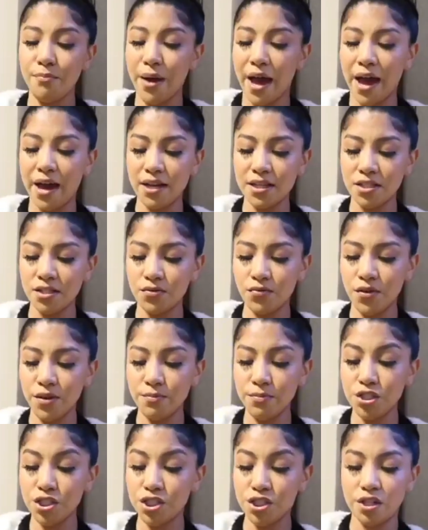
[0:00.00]
bags
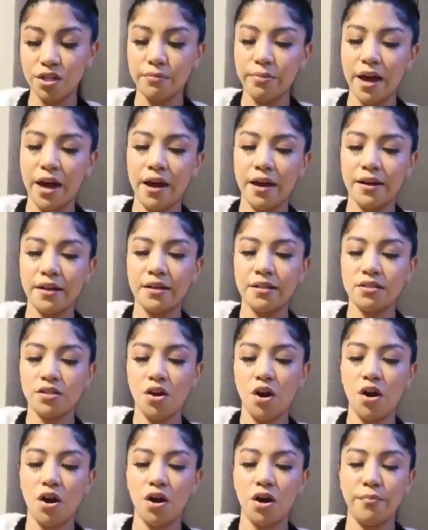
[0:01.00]
from Shebags
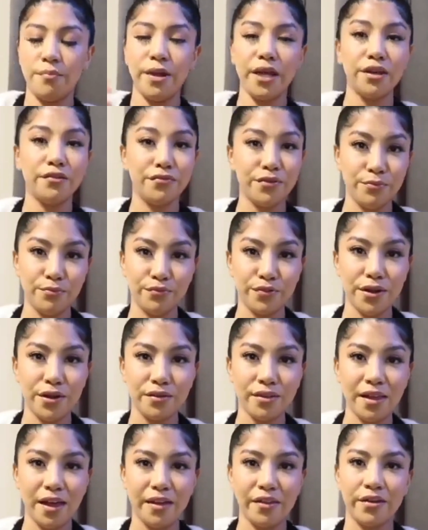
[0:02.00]
are made from
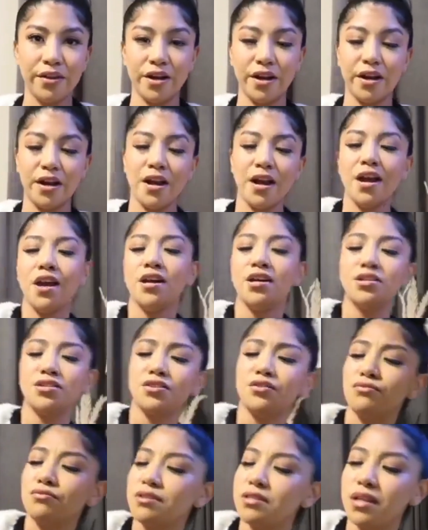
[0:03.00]
real leather,
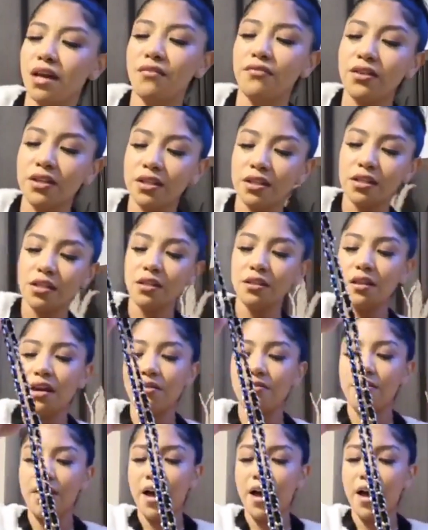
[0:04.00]
so definitely love